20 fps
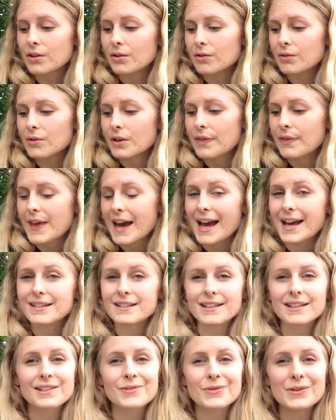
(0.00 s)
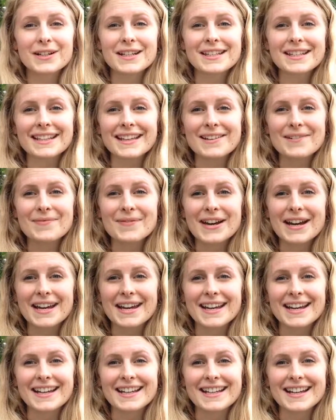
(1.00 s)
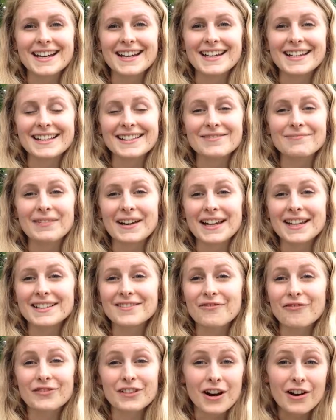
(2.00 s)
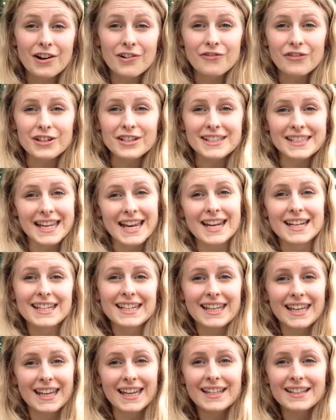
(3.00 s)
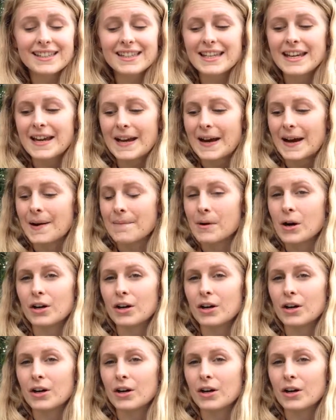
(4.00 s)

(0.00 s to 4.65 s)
So that is what is in my my dog first aid kit.